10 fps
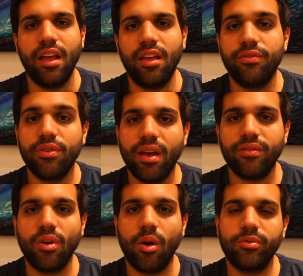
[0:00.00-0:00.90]
If you
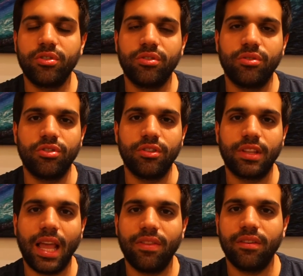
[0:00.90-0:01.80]
have the option to just
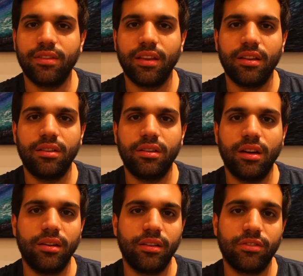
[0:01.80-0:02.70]
get the singer
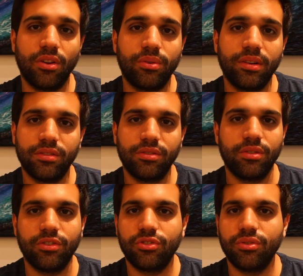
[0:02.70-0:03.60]
and songwriter to
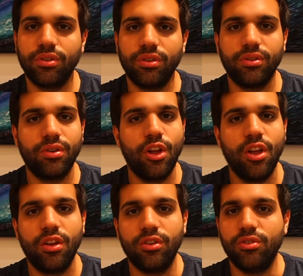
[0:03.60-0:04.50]
your studio,
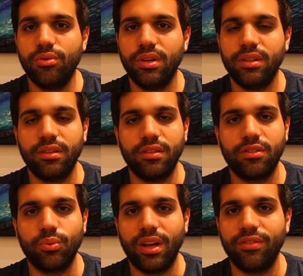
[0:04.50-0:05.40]
do it.
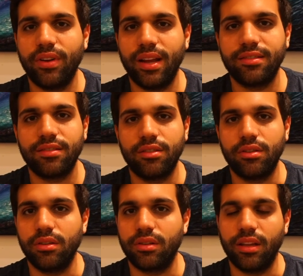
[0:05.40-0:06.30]
It's way faster.
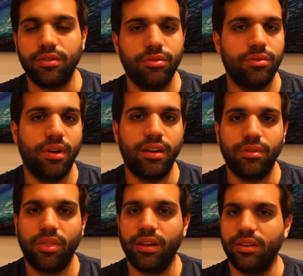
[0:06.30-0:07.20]
You can do
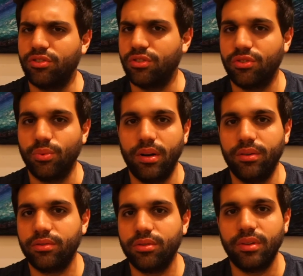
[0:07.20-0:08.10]
everything in just one
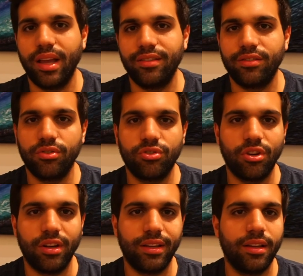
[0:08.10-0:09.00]
or two days
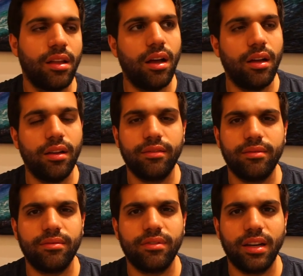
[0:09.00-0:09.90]
usually.
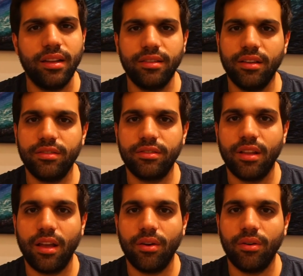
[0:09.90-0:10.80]
Um, Vanessa is
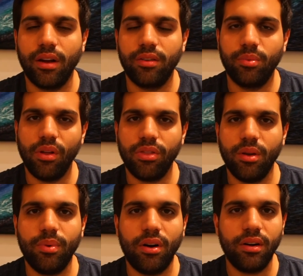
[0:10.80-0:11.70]
now at a
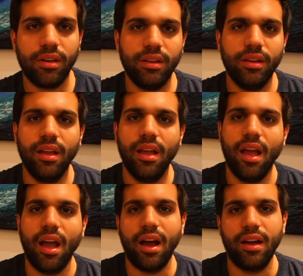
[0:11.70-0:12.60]
birthday party.
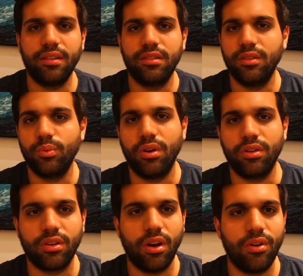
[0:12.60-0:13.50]
I didn't want
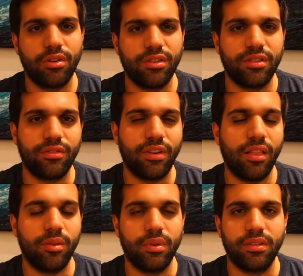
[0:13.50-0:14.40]
to go because I
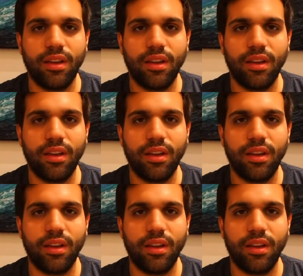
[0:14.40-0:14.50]
felt a bit